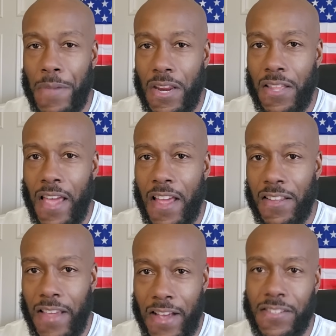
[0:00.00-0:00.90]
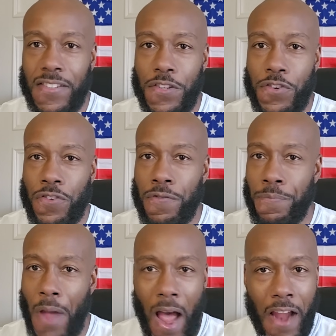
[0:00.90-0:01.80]
meaning that yes,
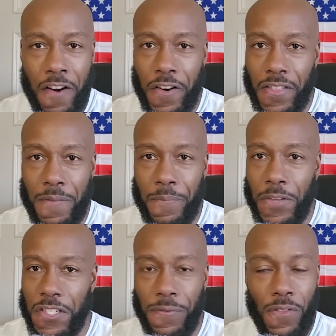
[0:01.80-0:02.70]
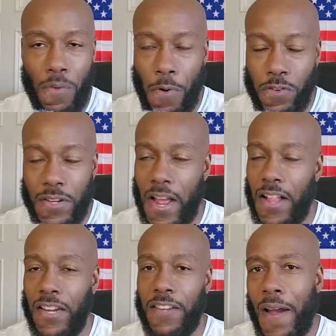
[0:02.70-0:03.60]
you're hiring them just for their
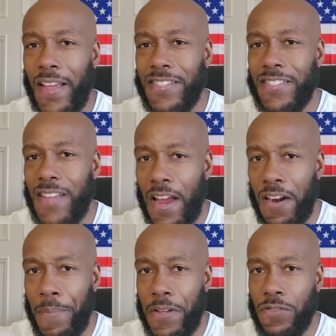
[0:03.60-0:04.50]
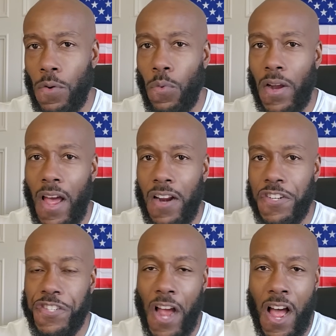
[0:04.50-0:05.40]
personality. Now, I guess this kind of depends on what kind of
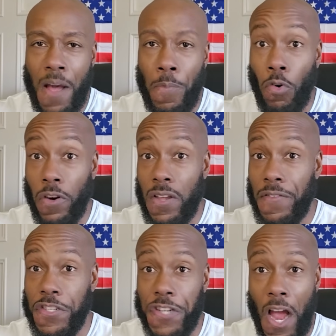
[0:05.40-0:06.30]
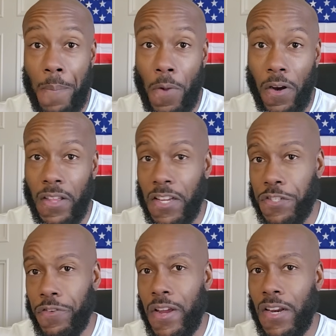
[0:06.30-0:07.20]
job or even job market
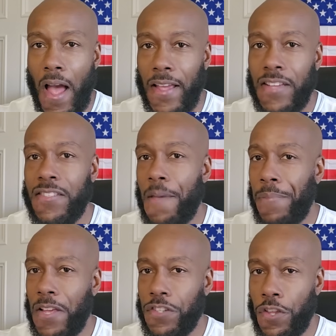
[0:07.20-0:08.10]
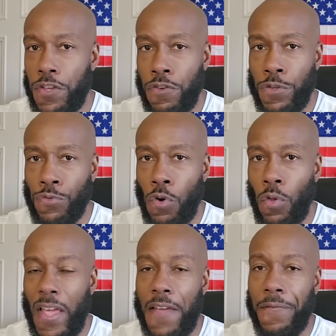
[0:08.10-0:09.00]
that you're in. I guess that plays a huge
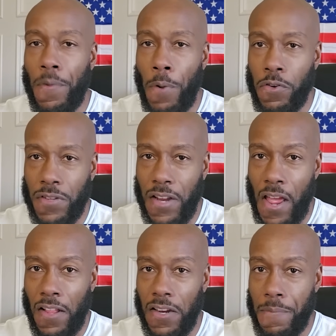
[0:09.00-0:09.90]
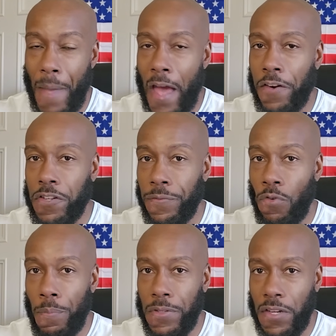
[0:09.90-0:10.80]
role if your personality matters
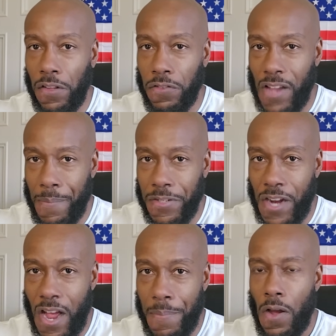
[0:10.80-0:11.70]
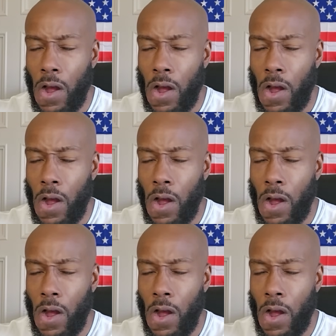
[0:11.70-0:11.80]
for a particular type of job.